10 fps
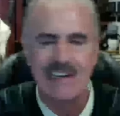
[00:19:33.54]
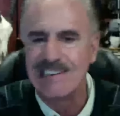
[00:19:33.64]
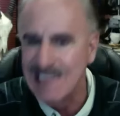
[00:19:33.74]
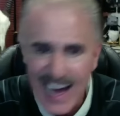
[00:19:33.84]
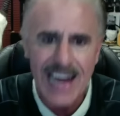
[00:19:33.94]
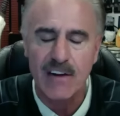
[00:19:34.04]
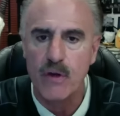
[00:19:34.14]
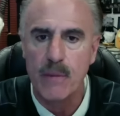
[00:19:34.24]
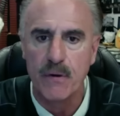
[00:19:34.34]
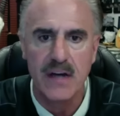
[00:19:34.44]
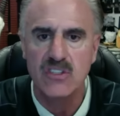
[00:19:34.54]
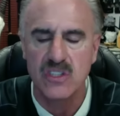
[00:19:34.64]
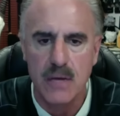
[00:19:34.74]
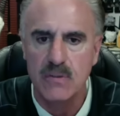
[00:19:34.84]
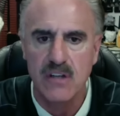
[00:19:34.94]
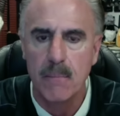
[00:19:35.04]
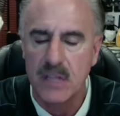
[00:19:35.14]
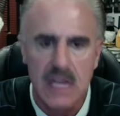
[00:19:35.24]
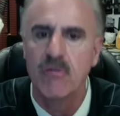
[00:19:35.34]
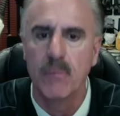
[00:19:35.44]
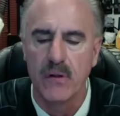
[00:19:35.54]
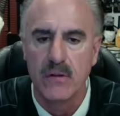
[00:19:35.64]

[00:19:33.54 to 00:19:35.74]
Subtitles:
a god of reproduction. He was unbelievable.